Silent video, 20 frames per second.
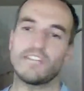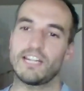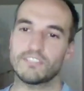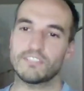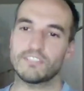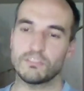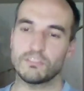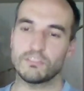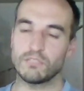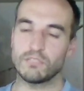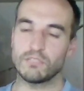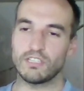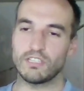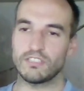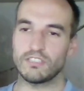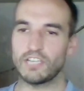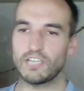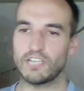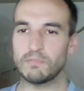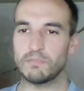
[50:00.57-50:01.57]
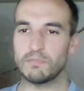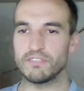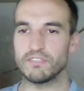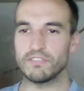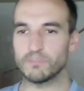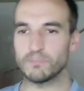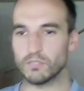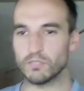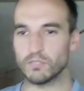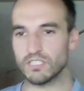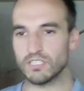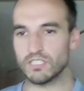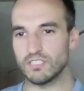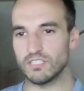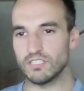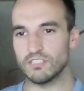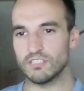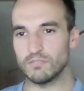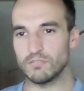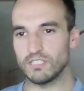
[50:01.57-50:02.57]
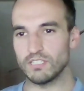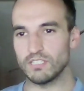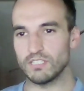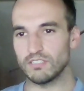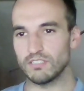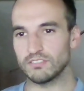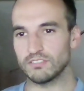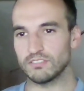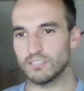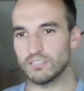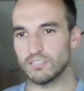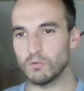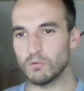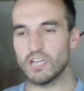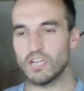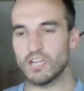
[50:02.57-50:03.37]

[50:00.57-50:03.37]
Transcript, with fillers: to uh, hop in the forest and do a uh, a Rocky